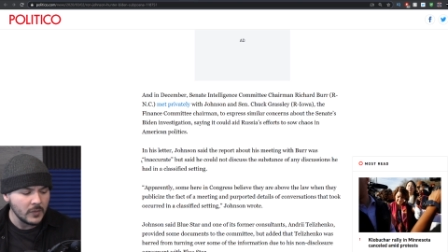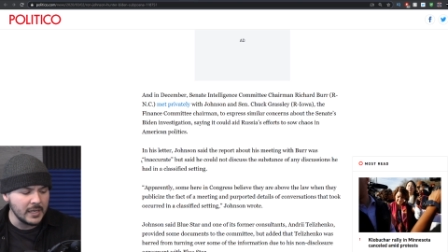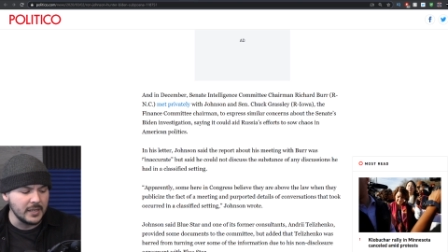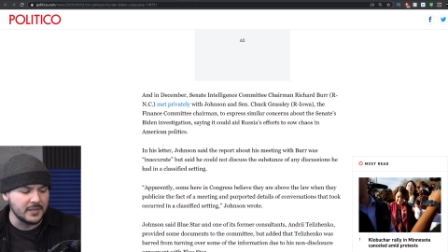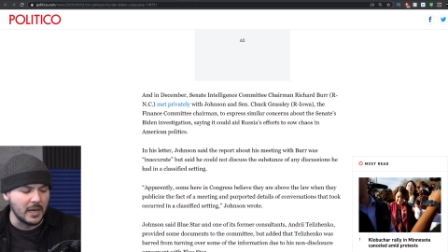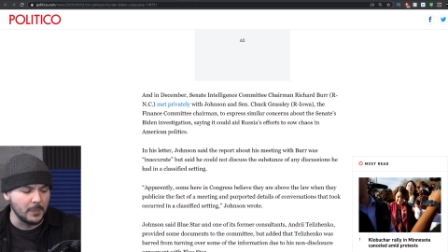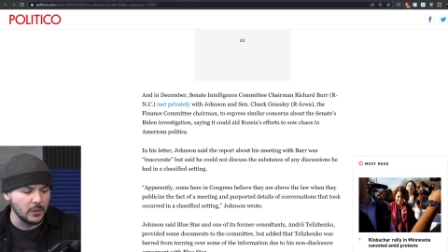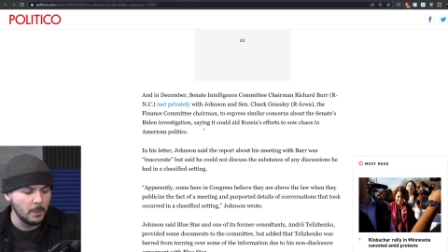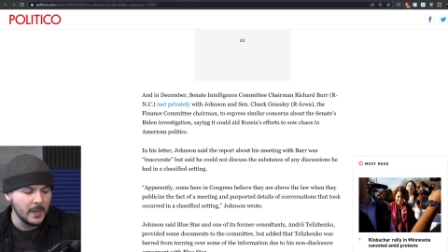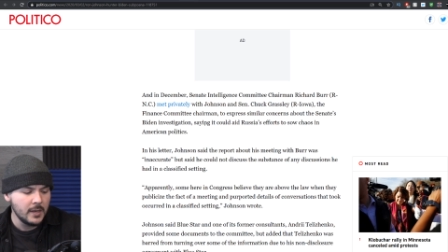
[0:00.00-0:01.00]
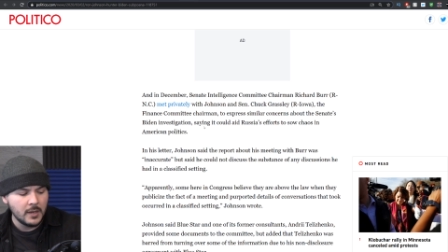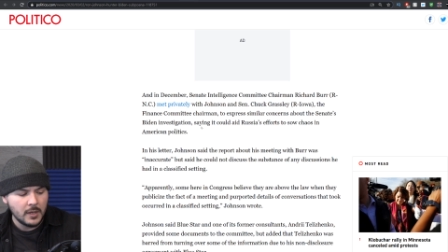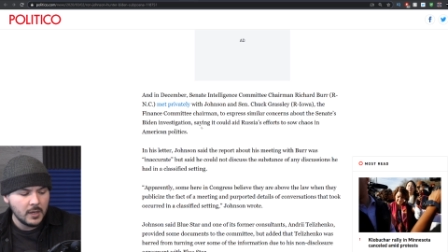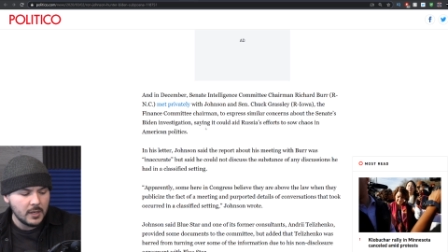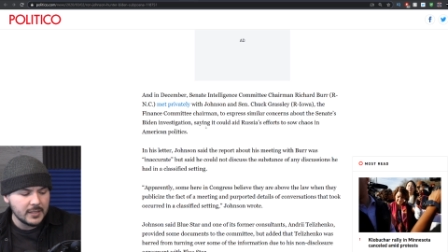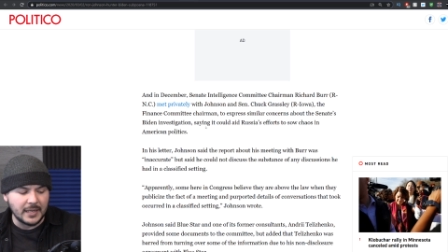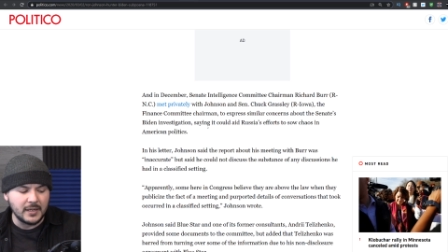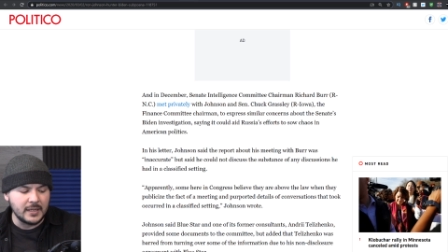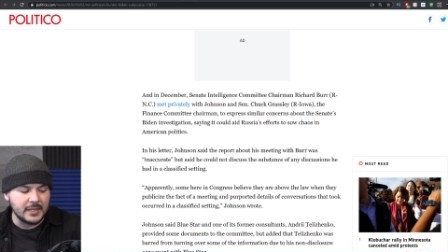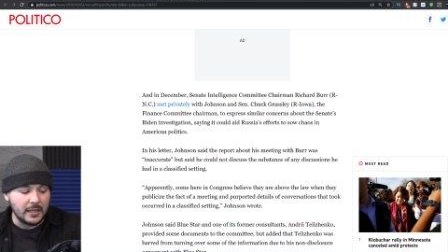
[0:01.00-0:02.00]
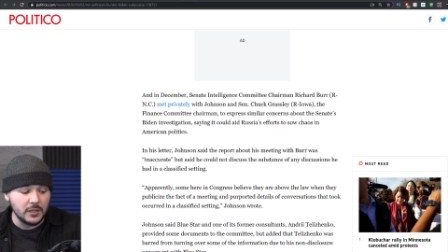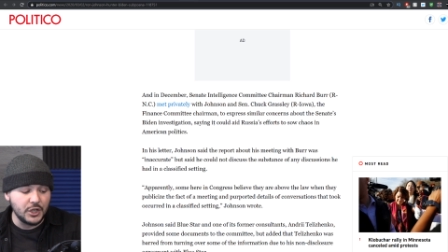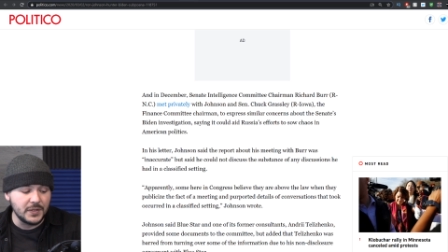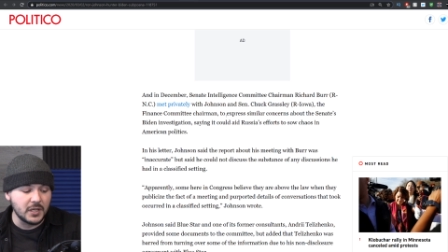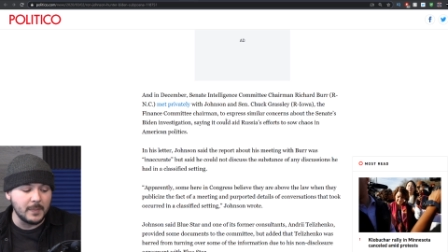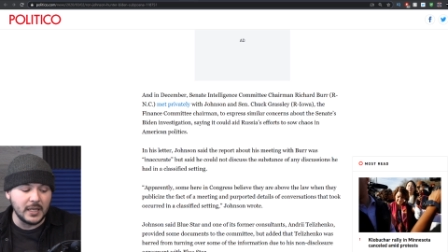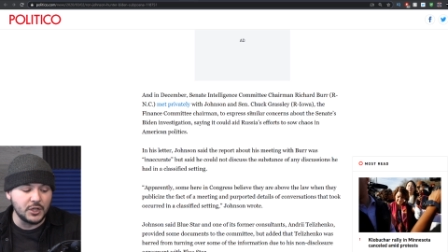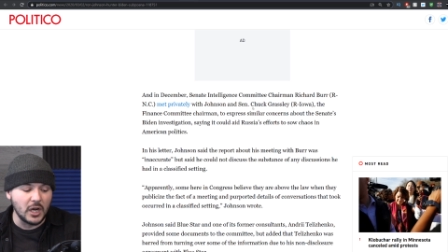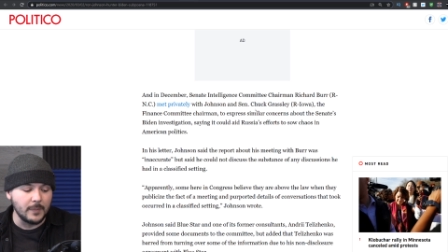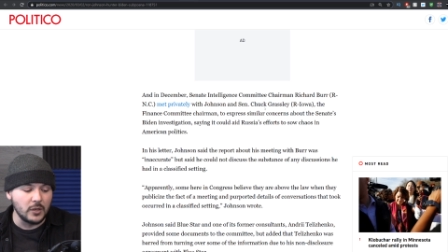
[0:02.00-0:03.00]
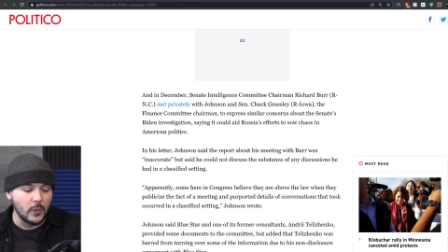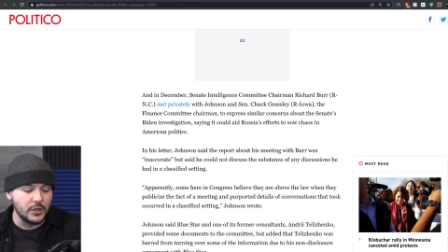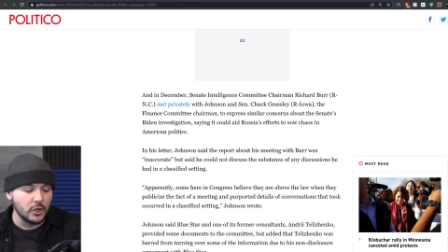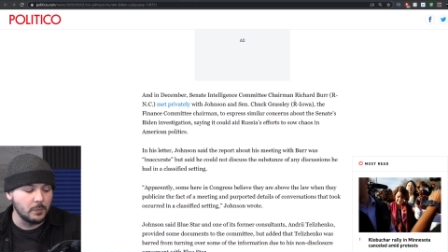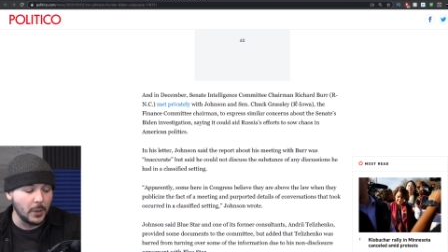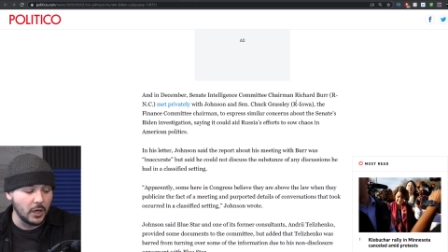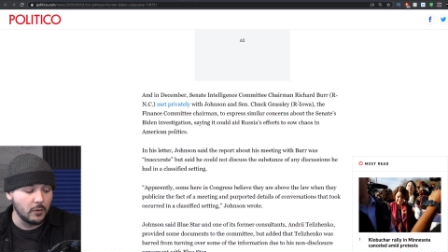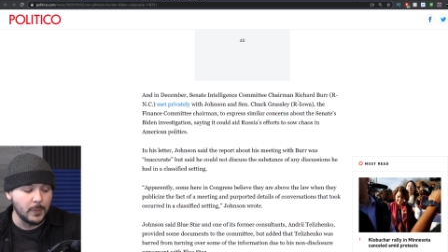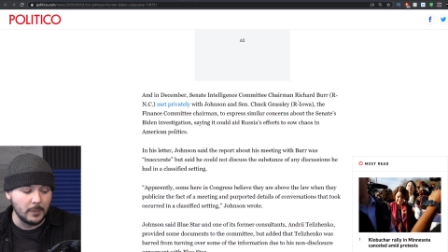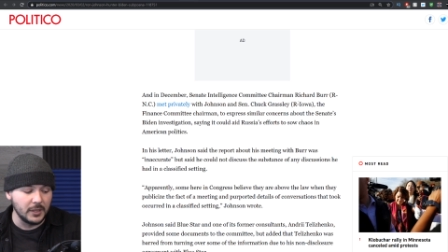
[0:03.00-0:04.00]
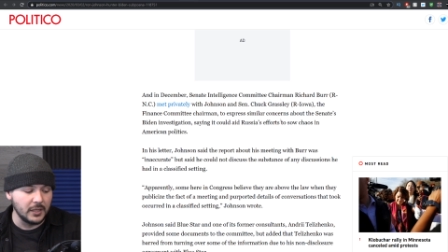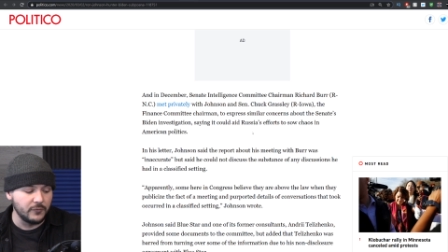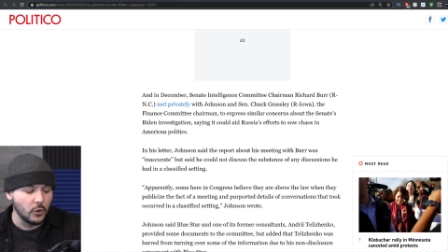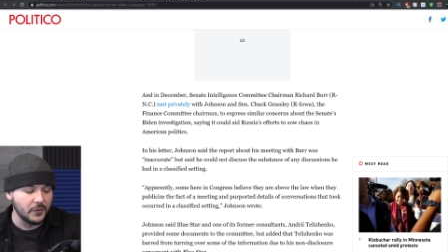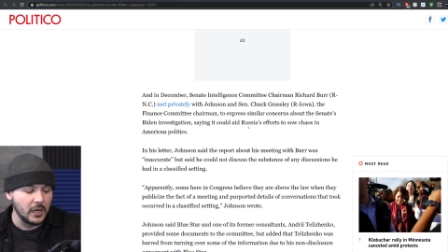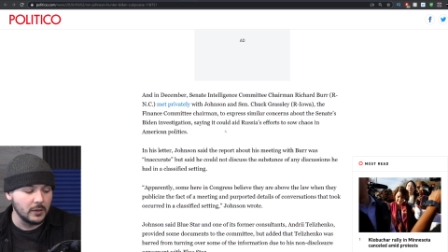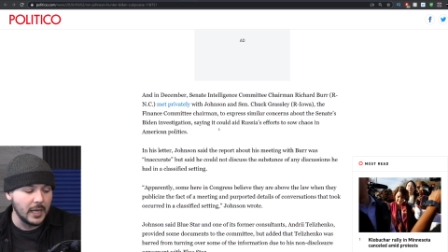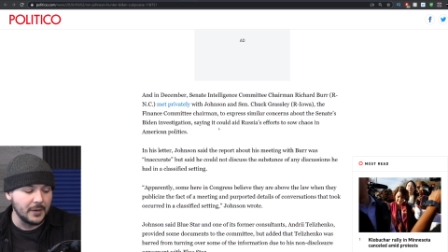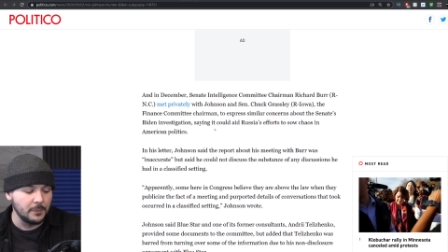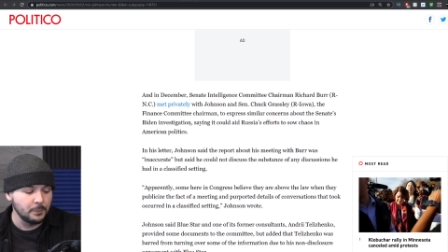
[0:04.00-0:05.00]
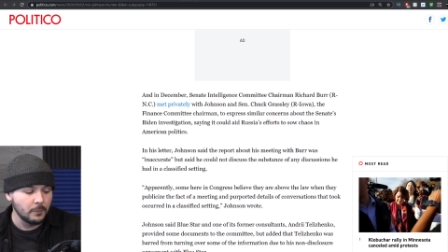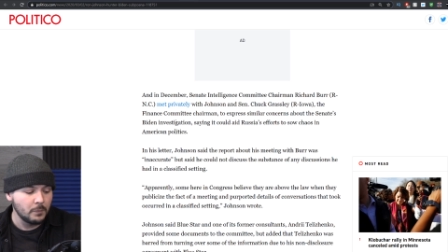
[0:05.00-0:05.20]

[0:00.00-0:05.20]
In December, Senate Intelligence Committee Chairman Richard Burr, Republican of North Carolina,